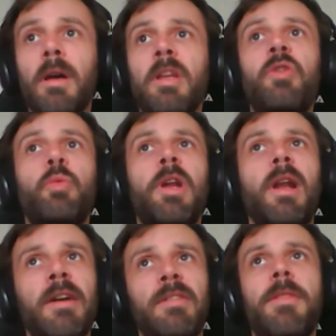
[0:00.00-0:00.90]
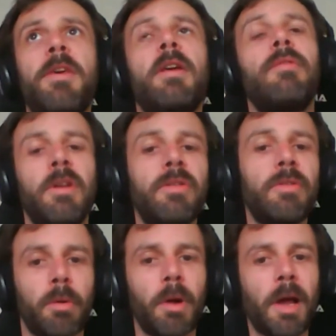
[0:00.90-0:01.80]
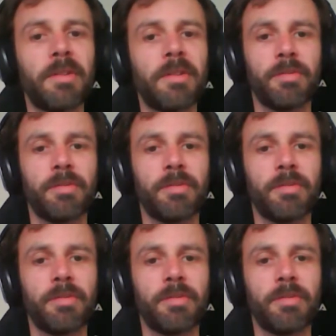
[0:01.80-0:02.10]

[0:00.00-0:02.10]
It will at the end of the install ask.